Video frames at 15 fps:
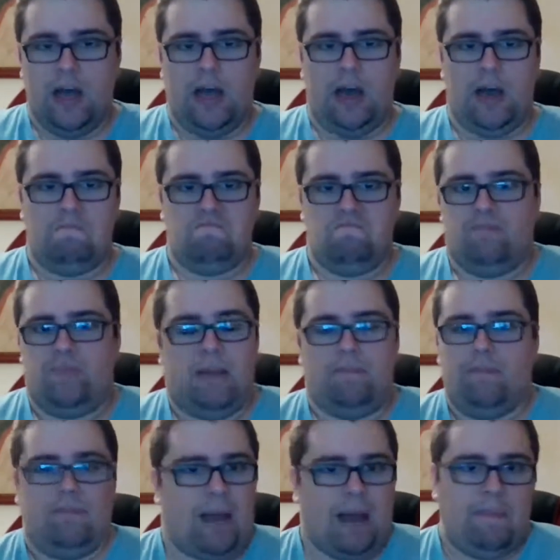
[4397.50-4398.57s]
uh,
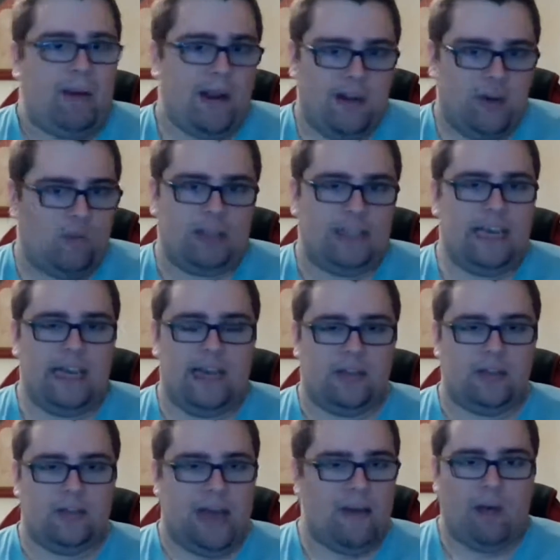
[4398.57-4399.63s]
then my partner will take
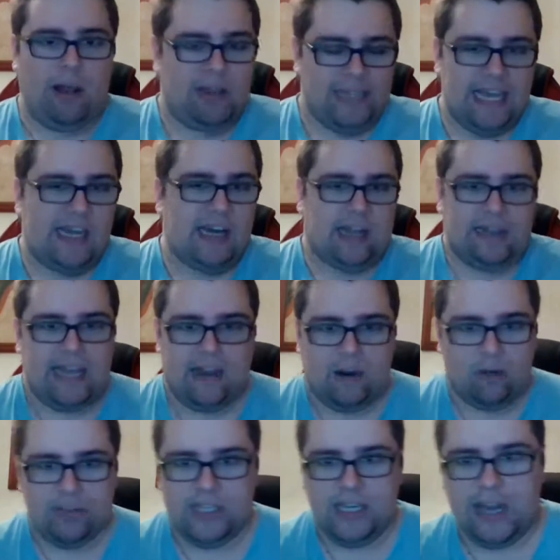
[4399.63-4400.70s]
it. I, will take I'll take
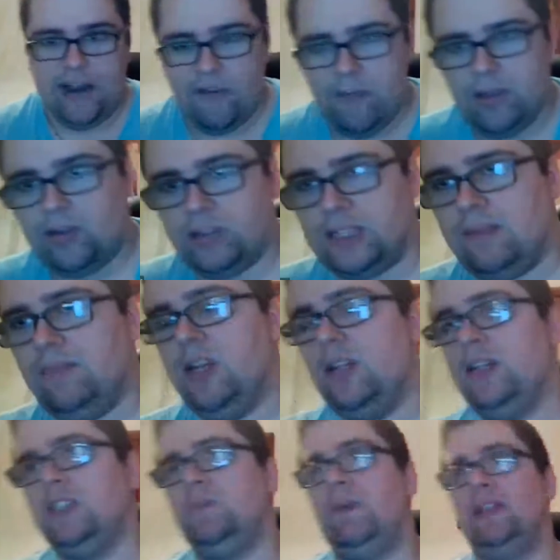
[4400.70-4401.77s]
closing argument or something
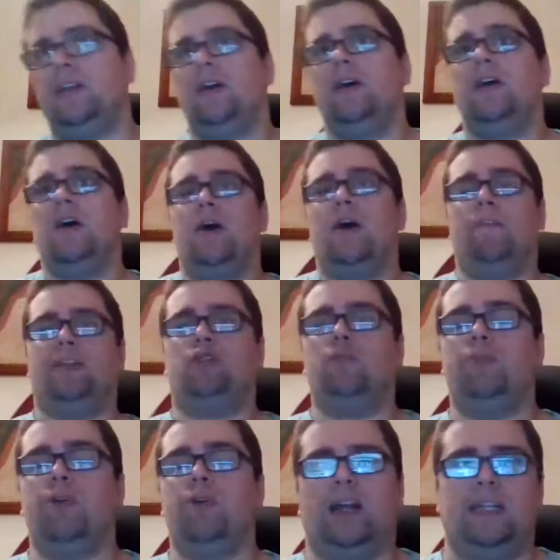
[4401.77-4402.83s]
like this. But but
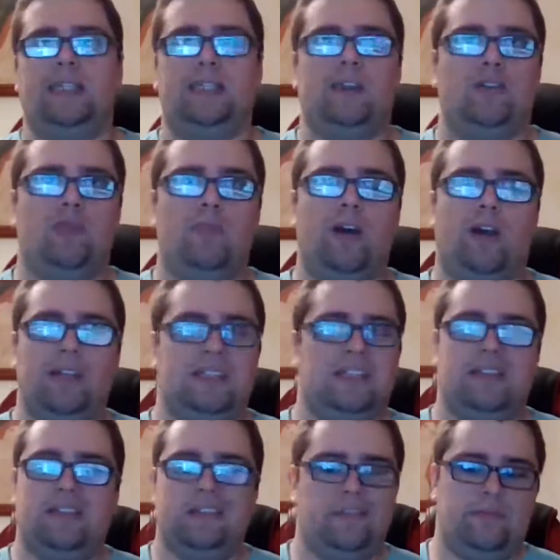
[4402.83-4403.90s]
to be honest, to be
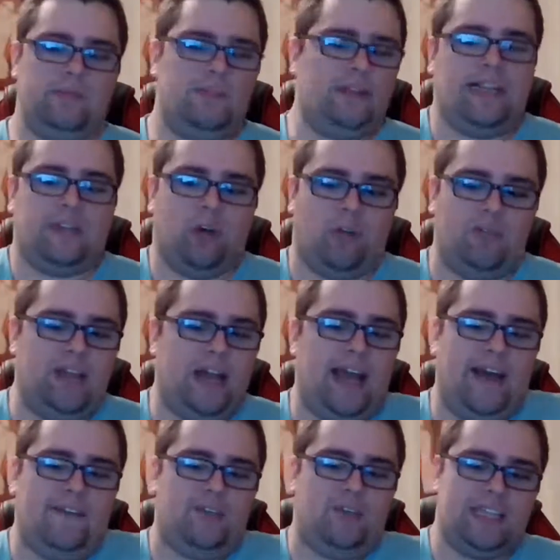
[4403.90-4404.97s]
honest, uh, that's all that
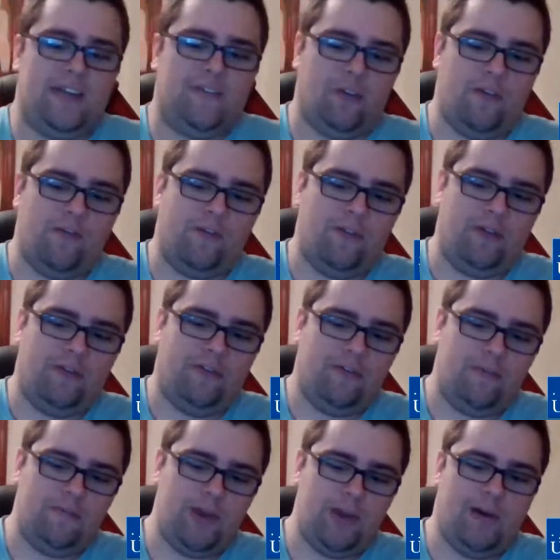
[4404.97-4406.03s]
I have to say for for
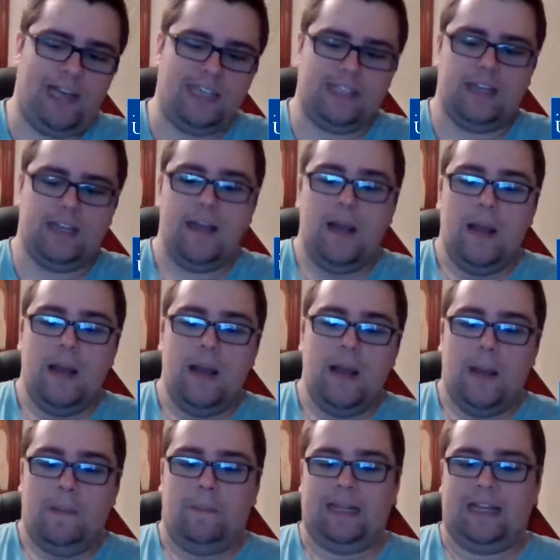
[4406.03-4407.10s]
for POIs.
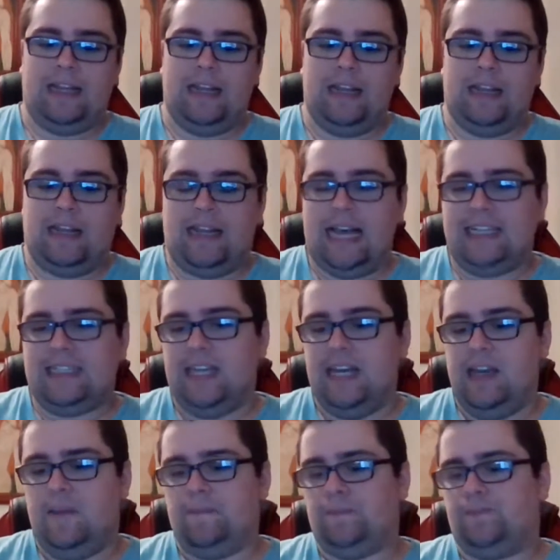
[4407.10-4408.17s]
But uh, last
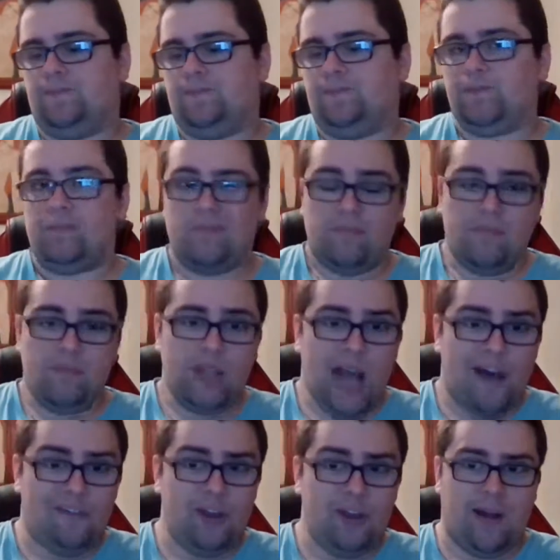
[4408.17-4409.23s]
thing,
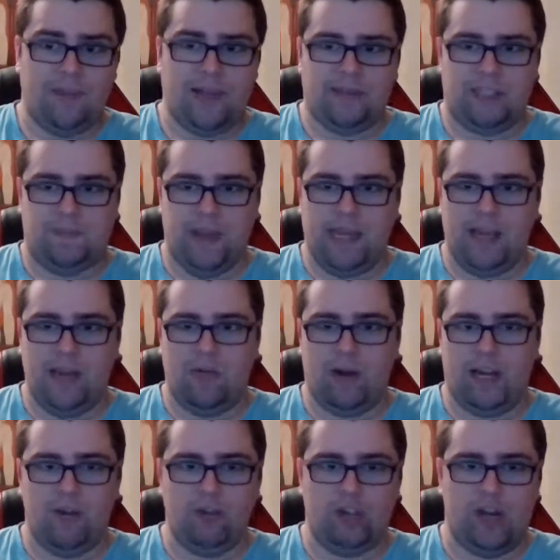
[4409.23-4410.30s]
after I'm done speaking, what
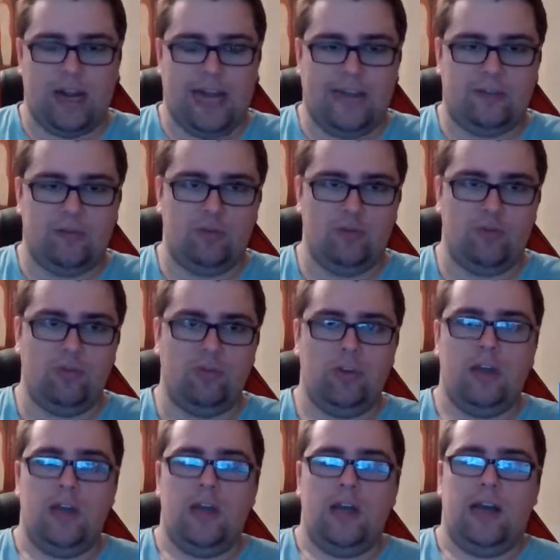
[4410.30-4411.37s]
I usually like to do
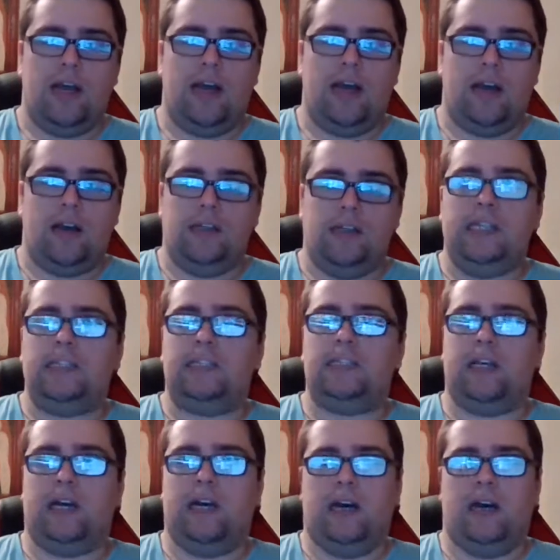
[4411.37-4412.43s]
uh,
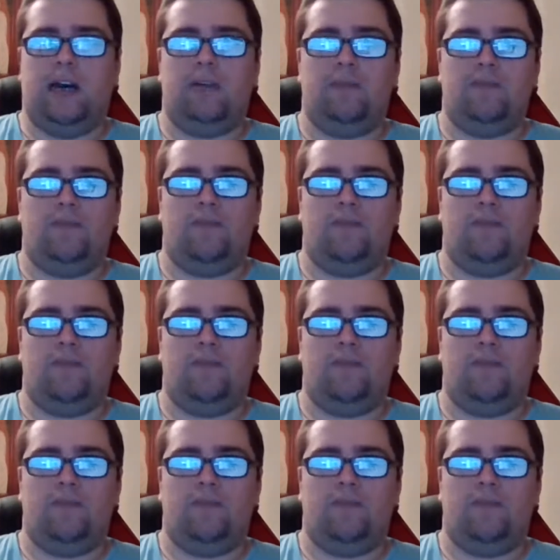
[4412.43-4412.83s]
is uh,